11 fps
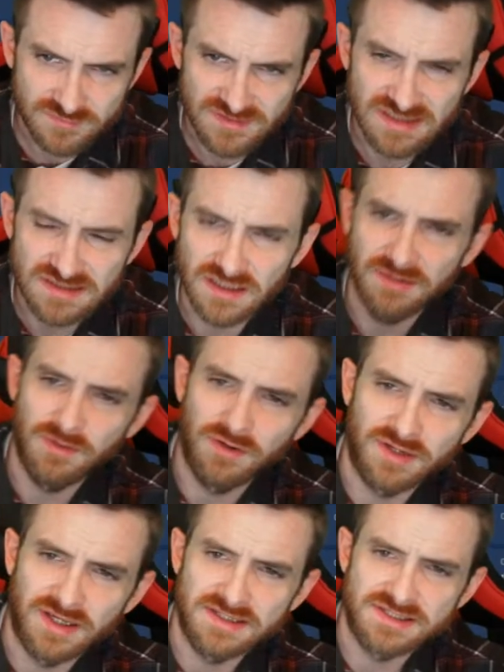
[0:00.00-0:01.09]

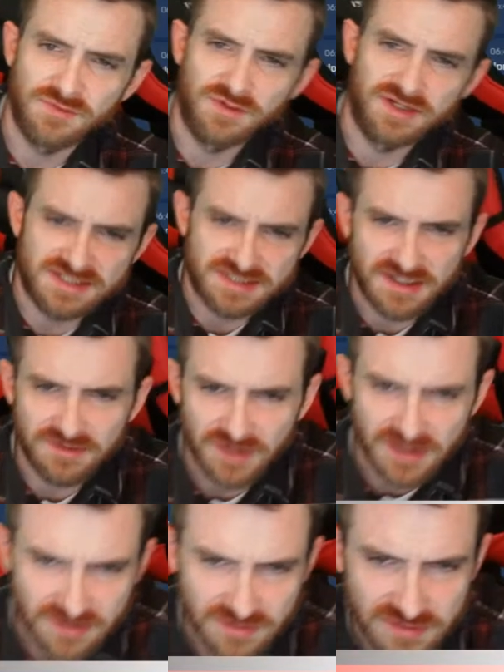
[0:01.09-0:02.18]
Okay. So what has it done right here?